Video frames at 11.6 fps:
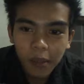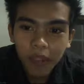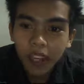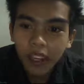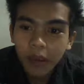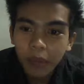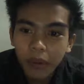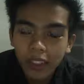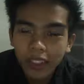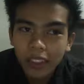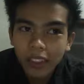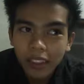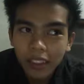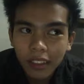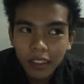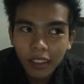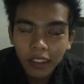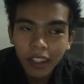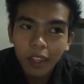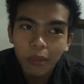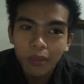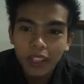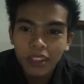Like a bird, an
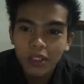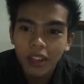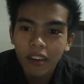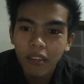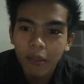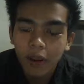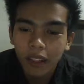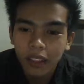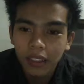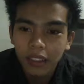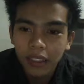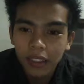airplane should have a body,